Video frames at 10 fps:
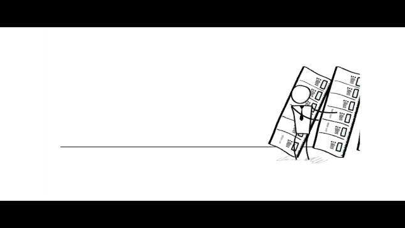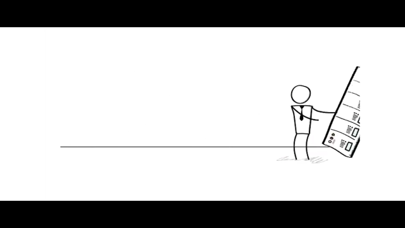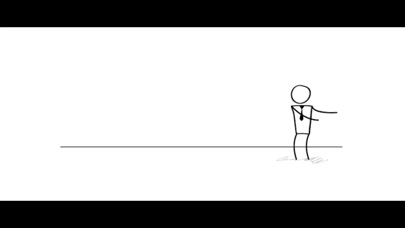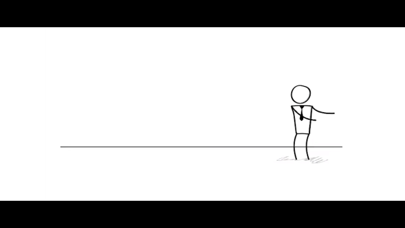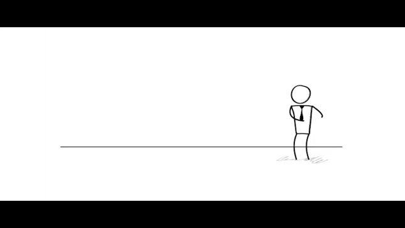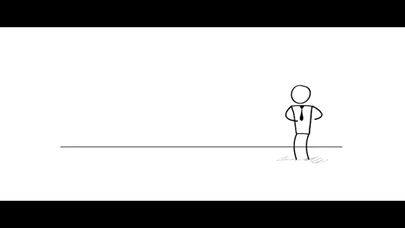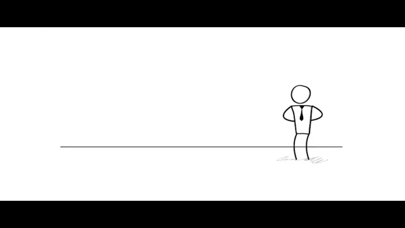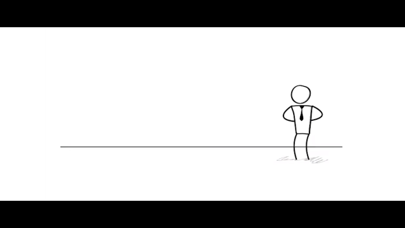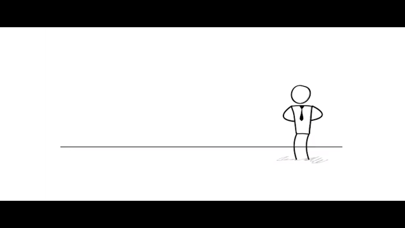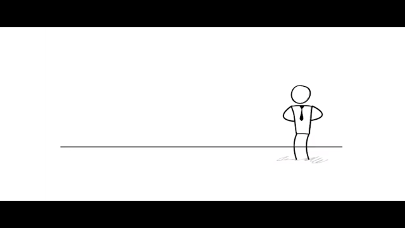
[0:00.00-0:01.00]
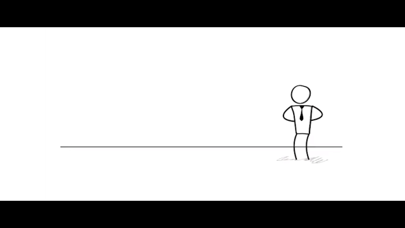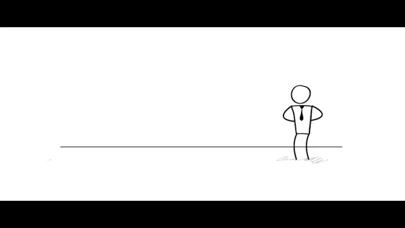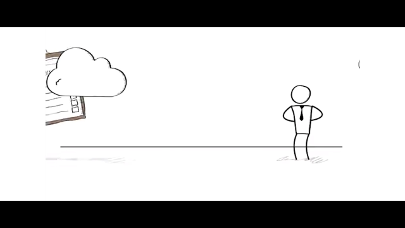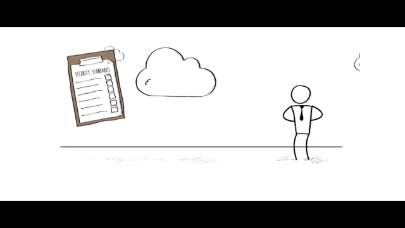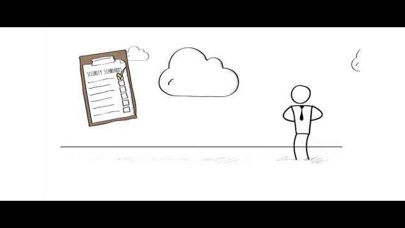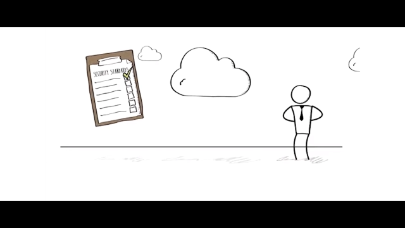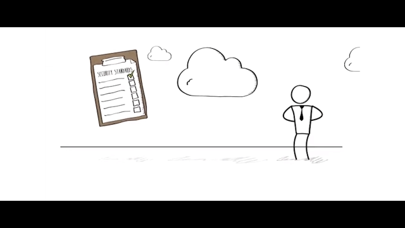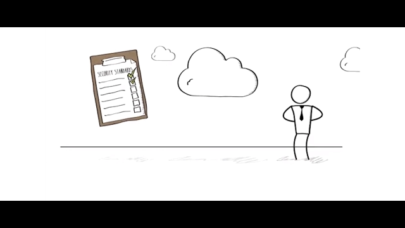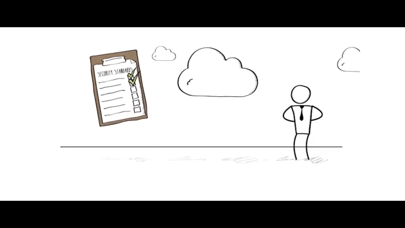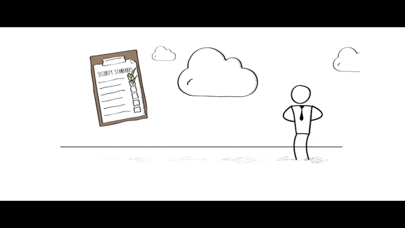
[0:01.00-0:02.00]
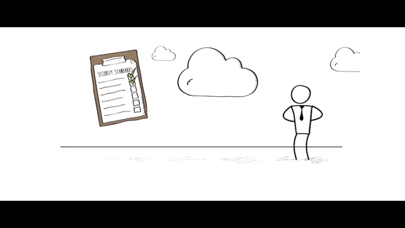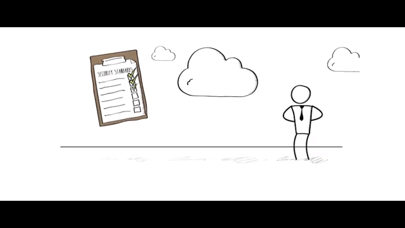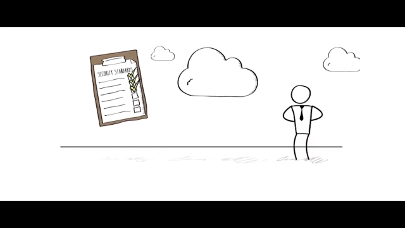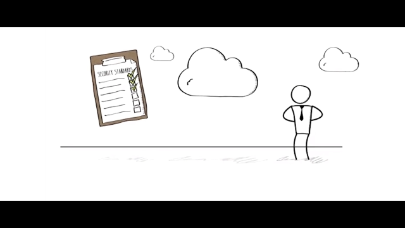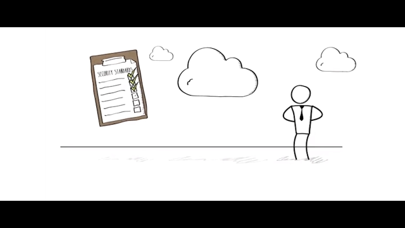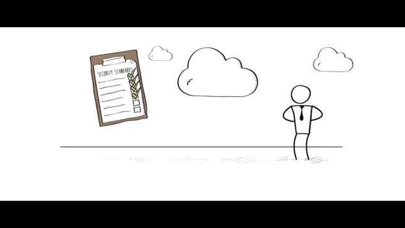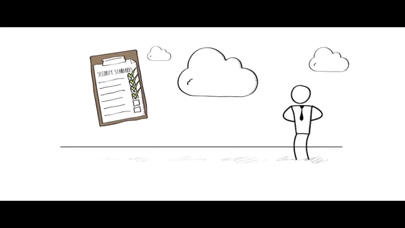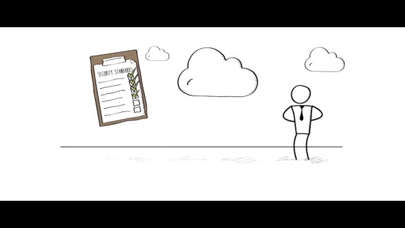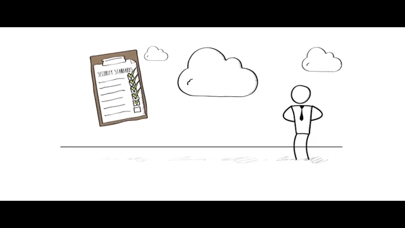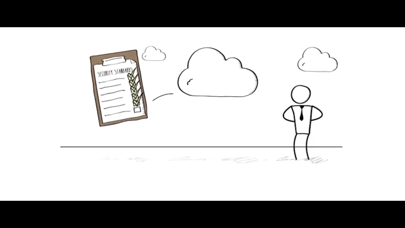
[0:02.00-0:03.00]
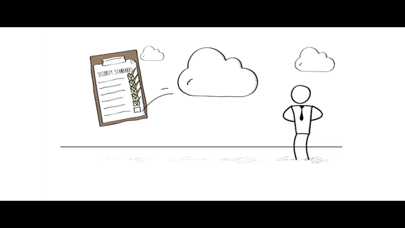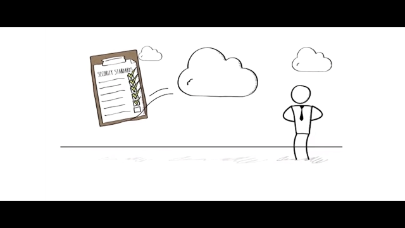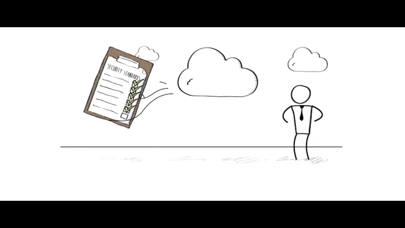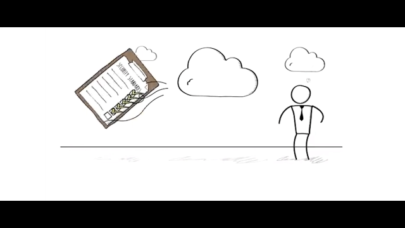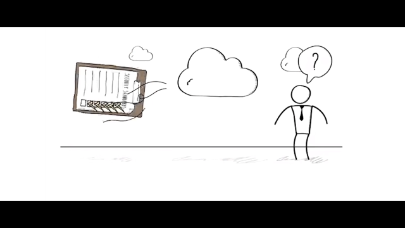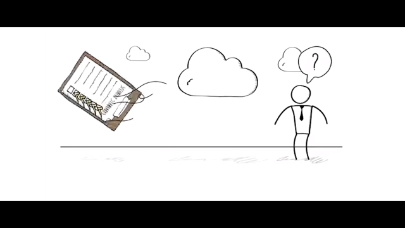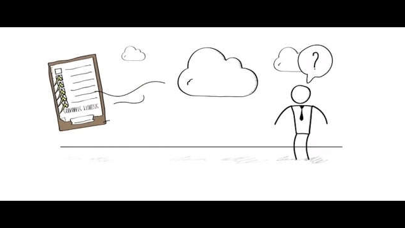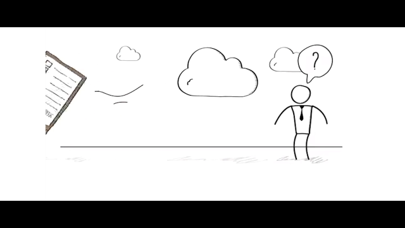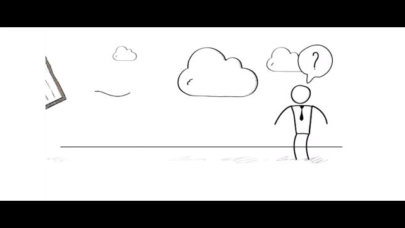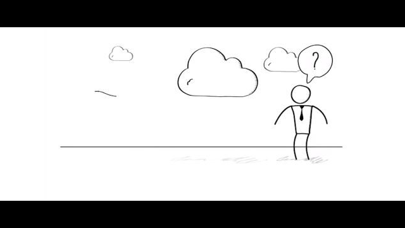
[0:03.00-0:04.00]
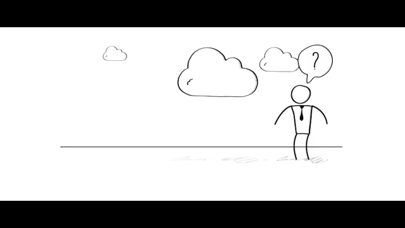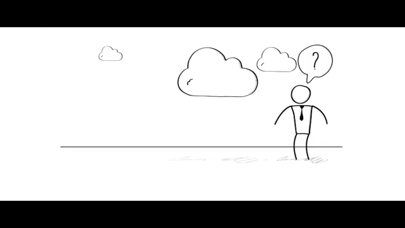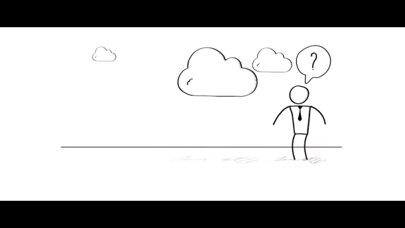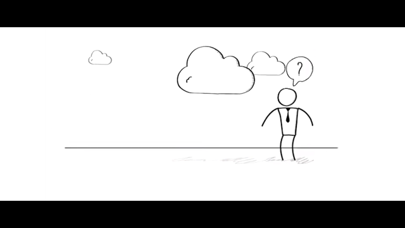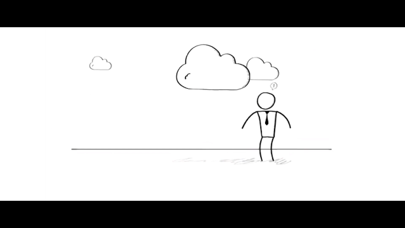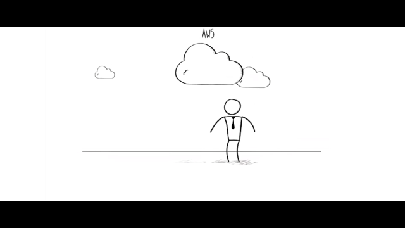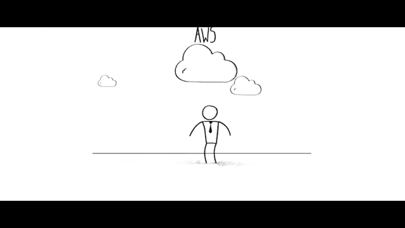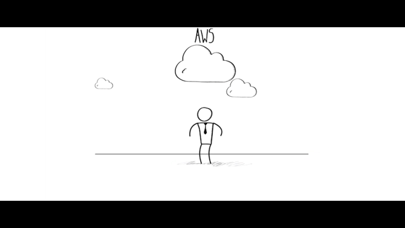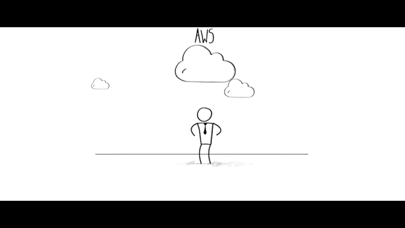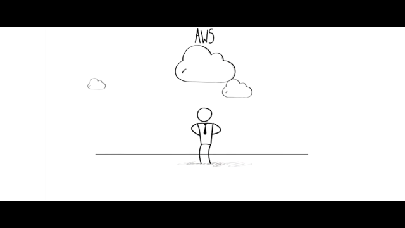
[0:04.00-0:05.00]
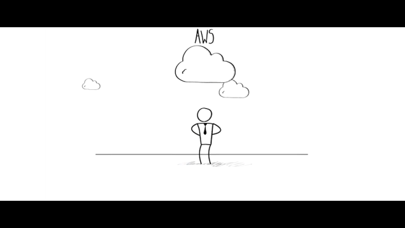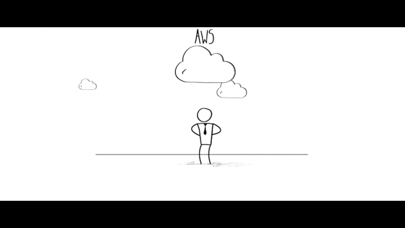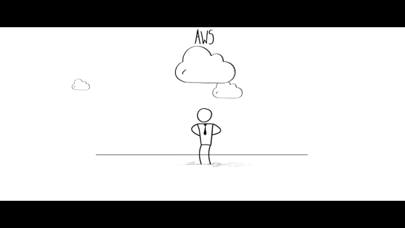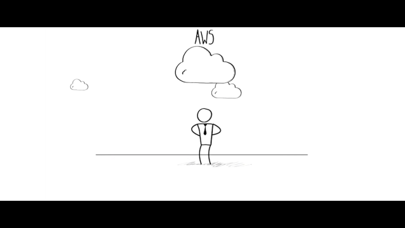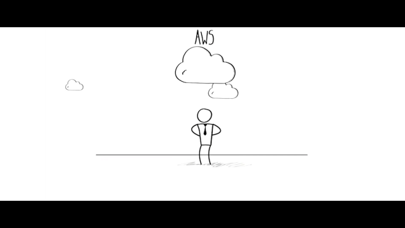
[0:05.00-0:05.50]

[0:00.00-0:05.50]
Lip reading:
Nobody's mouth can be seen.